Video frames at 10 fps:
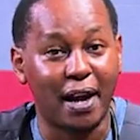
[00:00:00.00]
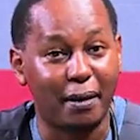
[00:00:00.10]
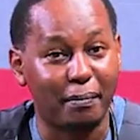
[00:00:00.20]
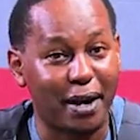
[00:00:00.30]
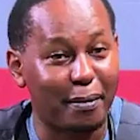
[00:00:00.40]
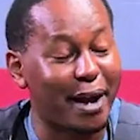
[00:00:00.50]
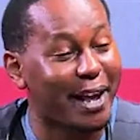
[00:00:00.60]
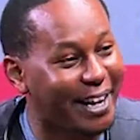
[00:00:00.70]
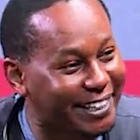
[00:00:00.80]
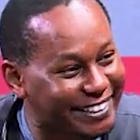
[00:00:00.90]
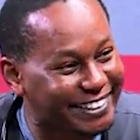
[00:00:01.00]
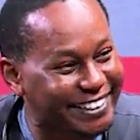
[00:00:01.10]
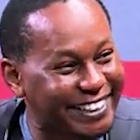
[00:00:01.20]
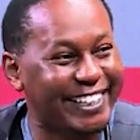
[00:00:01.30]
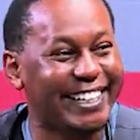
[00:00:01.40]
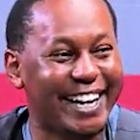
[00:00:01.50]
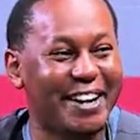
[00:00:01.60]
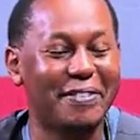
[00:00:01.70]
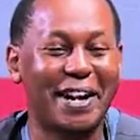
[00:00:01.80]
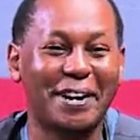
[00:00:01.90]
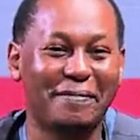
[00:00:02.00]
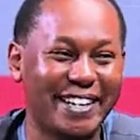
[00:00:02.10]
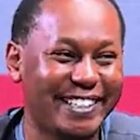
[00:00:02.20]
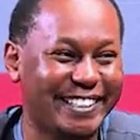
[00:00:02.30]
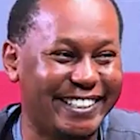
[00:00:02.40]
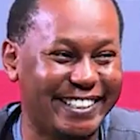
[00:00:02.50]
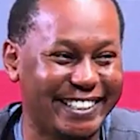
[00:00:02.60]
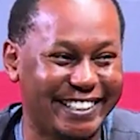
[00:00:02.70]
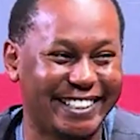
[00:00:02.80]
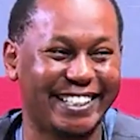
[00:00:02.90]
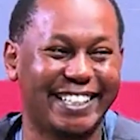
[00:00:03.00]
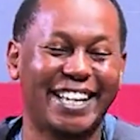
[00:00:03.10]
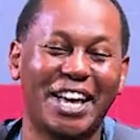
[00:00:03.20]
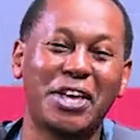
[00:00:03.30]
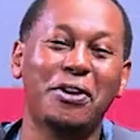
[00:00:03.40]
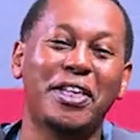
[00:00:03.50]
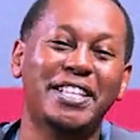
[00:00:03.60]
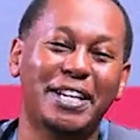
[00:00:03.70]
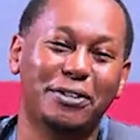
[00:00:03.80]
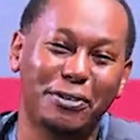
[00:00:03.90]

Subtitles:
I'm a young black man. Youth ends at